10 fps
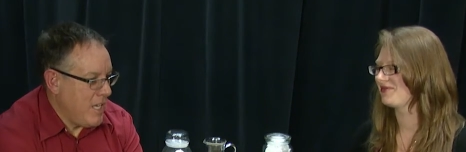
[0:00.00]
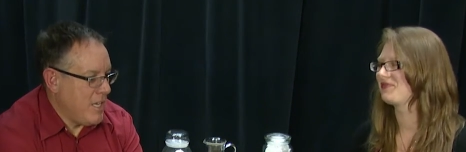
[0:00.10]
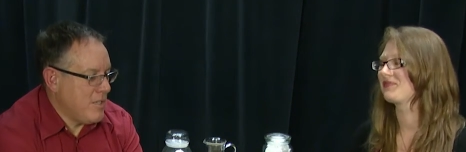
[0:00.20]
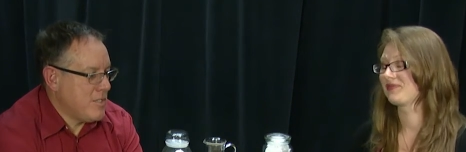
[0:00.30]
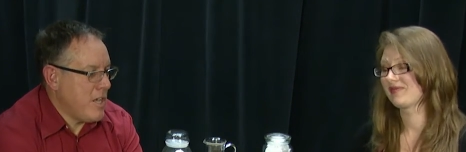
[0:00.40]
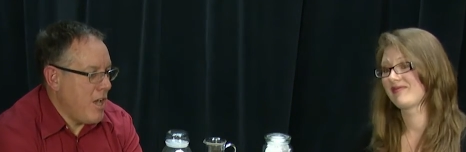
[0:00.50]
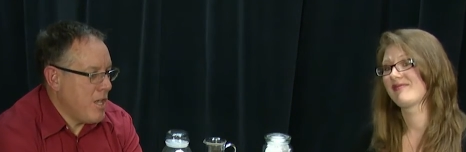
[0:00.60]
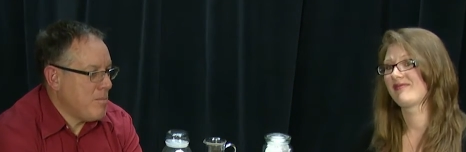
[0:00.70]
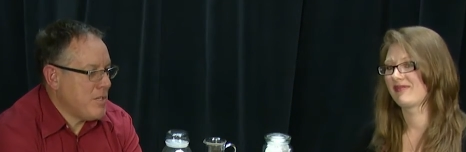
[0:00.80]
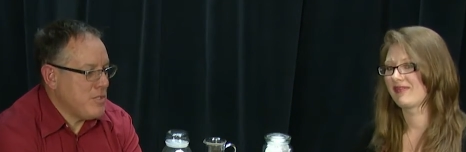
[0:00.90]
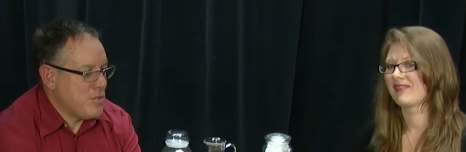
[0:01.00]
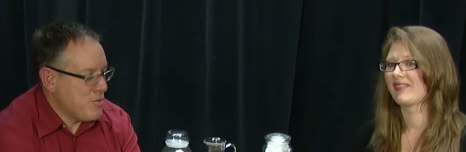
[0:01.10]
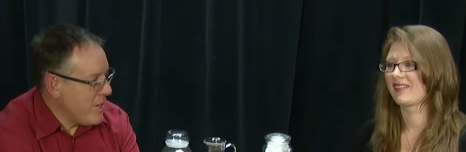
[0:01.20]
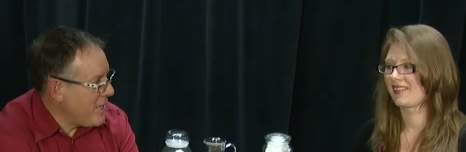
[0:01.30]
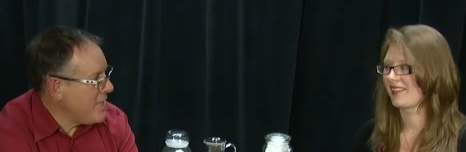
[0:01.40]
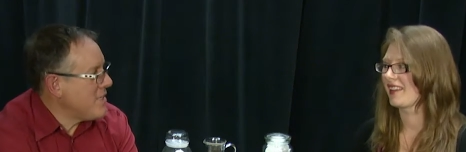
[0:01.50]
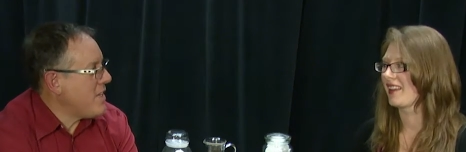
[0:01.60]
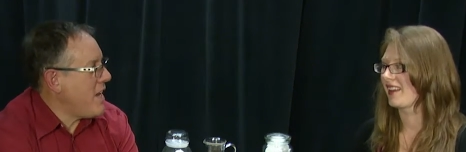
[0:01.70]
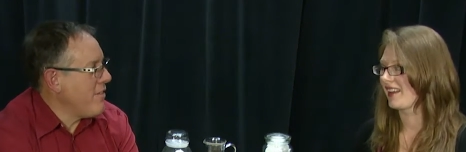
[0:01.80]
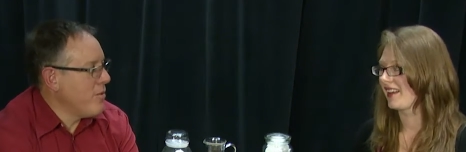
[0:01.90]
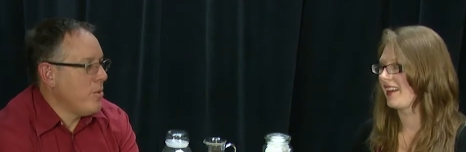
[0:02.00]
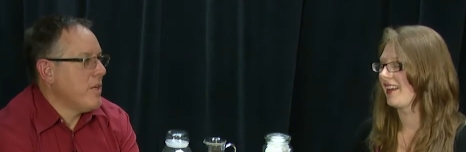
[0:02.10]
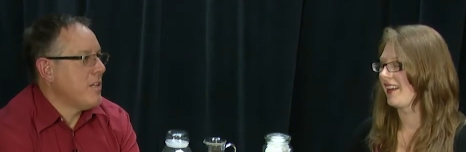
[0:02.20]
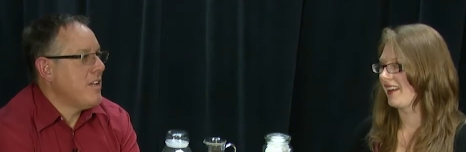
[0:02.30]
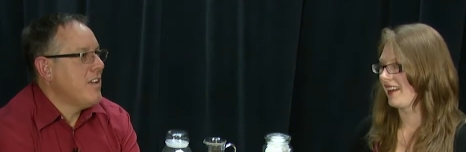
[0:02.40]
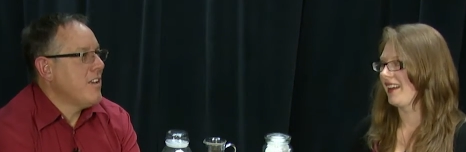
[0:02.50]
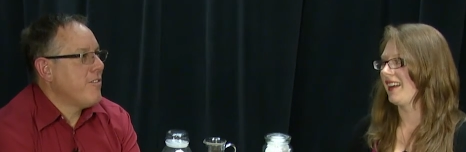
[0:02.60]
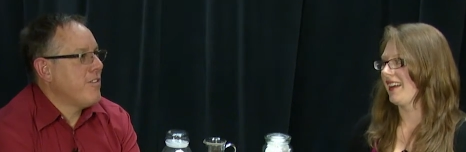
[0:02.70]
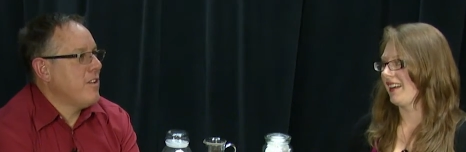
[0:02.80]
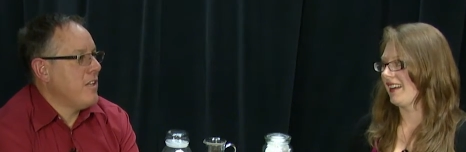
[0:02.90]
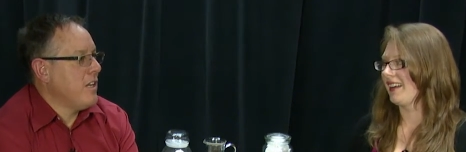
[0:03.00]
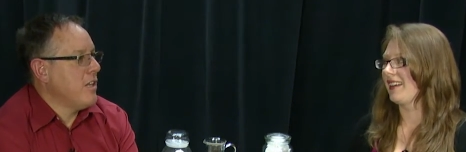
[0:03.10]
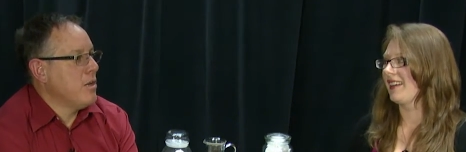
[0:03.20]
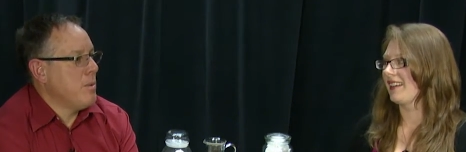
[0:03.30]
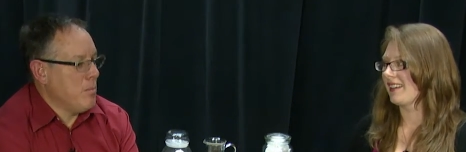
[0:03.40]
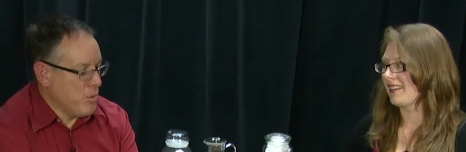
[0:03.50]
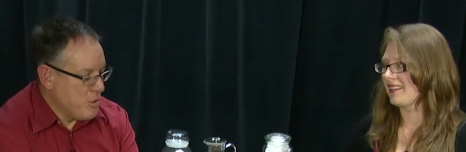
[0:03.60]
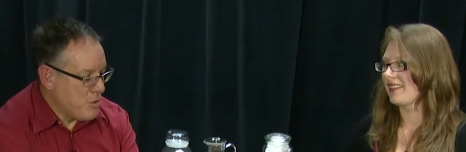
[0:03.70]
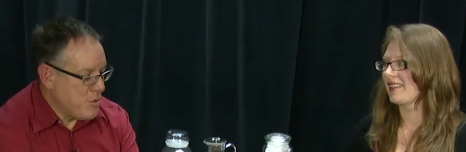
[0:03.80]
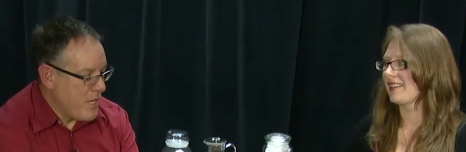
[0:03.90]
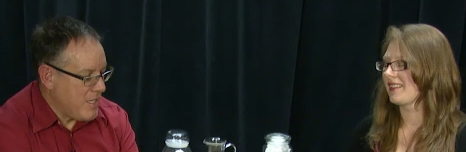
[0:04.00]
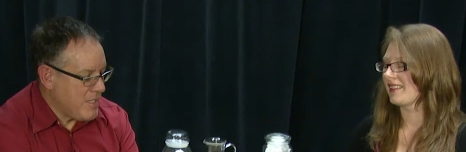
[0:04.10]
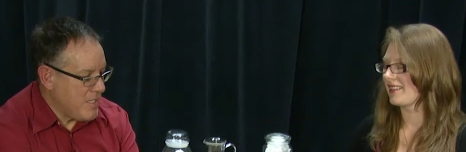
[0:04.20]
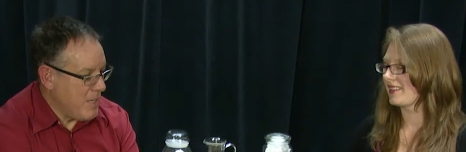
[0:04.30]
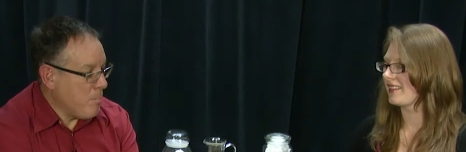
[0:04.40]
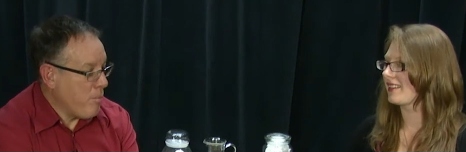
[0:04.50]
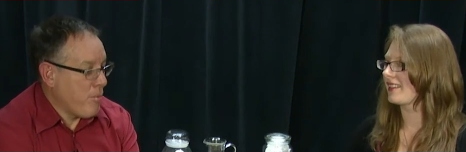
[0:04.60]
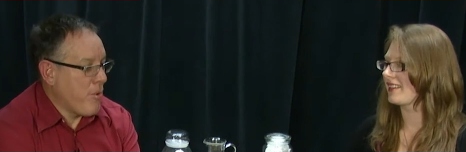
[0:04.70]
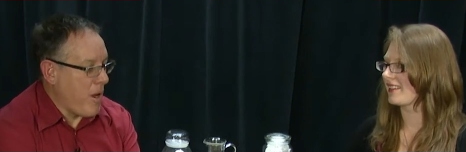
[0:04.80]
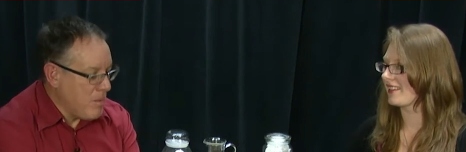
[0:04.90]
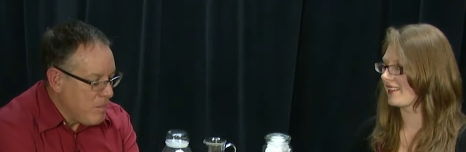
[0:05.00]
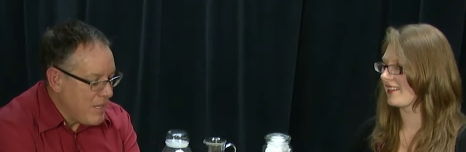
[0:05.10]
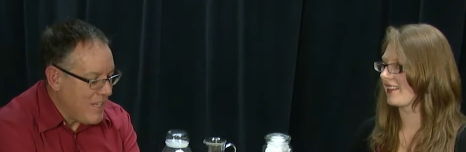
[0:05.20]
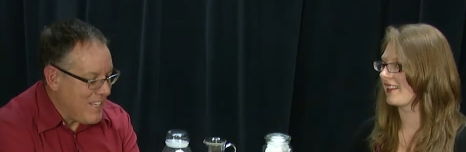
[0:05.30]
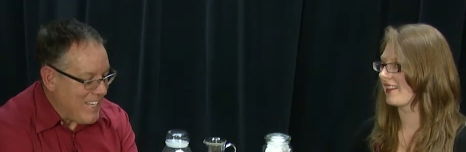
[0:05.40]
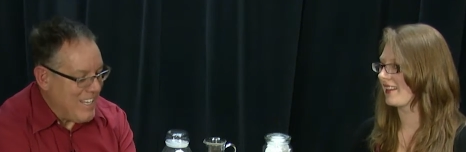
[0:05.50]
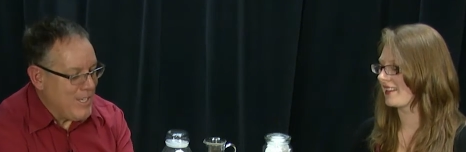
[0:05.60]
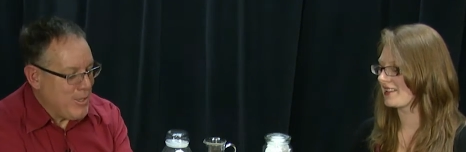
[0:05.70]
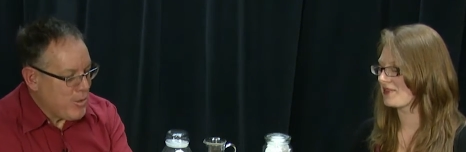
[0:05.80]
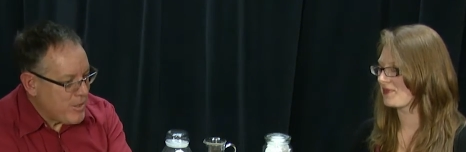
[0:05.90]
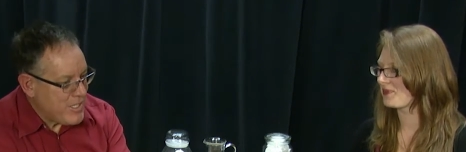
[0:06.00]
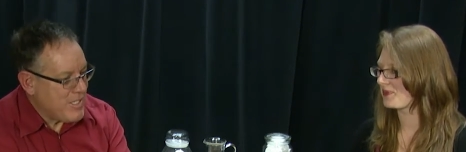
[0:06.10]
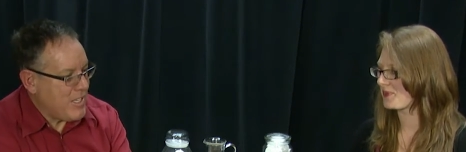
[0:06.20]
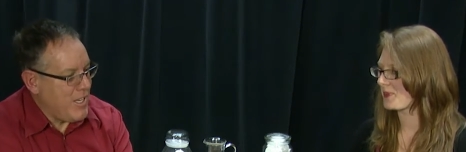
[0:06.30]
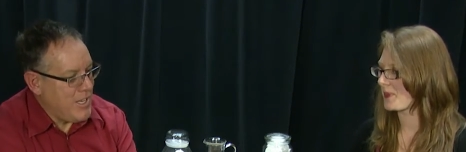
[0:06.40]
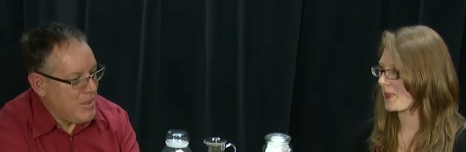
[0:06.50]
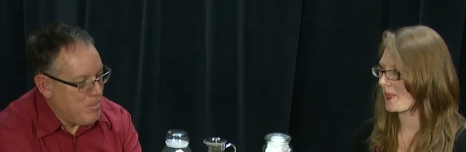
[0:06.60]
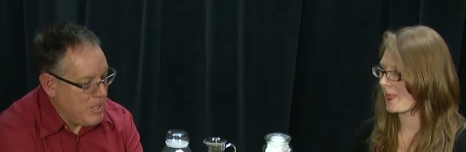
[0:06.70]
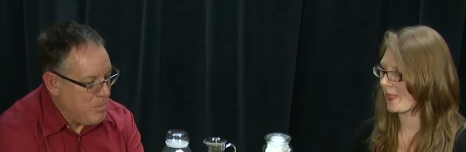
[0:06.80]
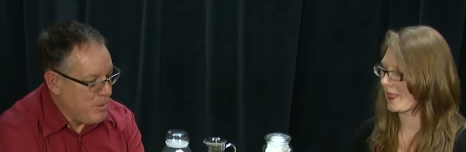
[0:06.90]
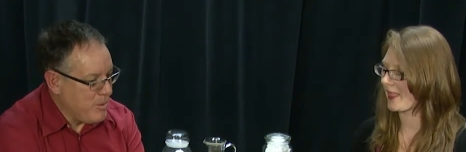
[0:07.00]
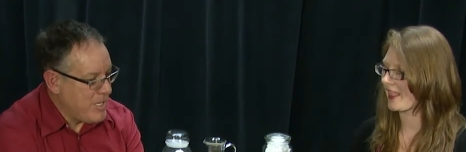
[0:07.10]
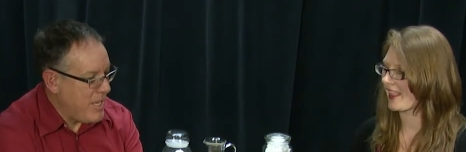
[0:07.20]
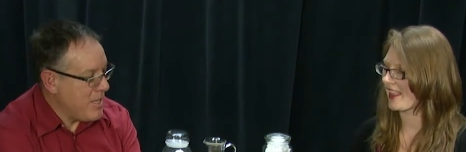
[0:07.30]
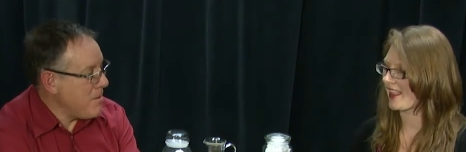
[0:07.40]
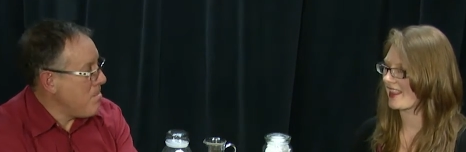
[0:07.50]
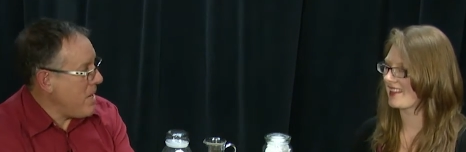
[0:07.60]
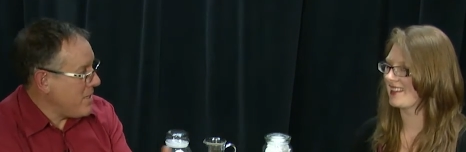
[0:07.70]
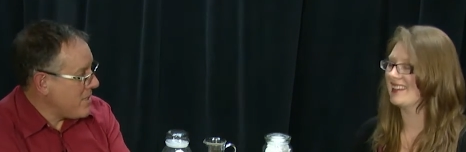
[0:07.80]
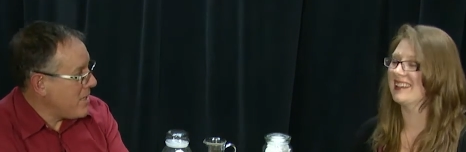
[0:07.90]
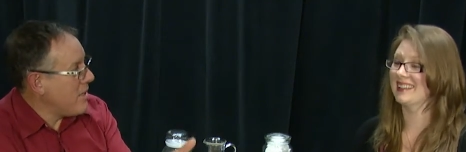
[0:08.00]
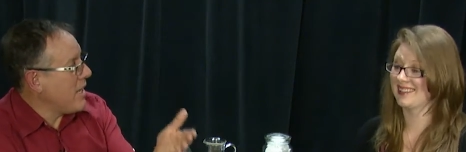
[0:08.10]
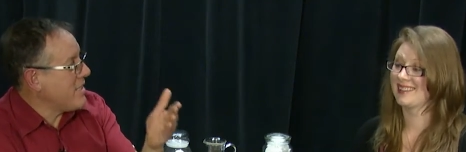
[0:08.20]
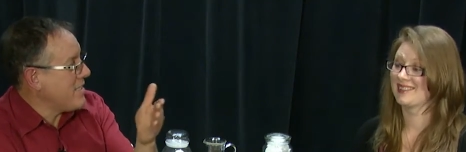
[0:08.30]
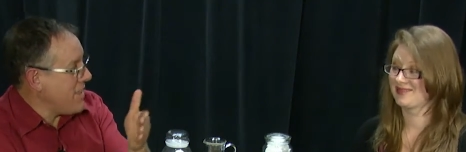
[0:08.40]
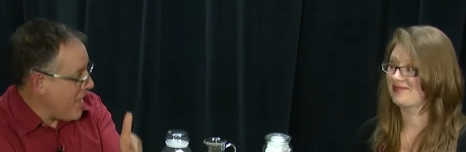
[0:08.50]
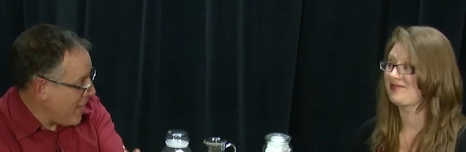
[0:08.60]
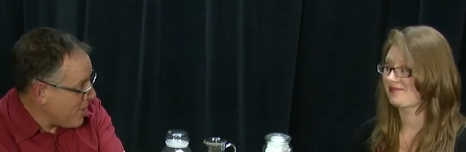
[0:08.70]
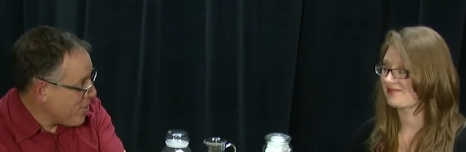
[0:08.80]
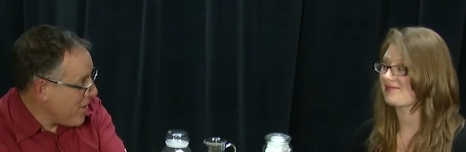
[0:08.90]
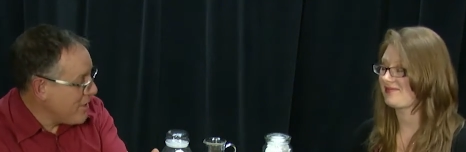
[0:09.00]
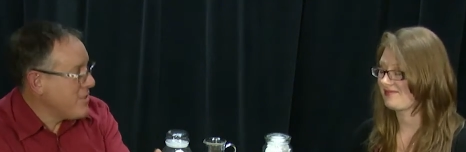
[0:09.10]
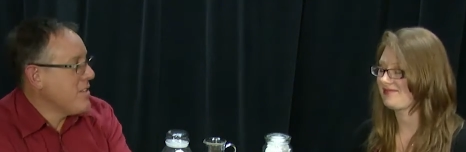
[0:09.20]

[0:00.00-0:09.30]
Speaker 1: and time constraints, everyone feeling a little bit more stressed probably an increase in people taking medicine like synthetic drugs,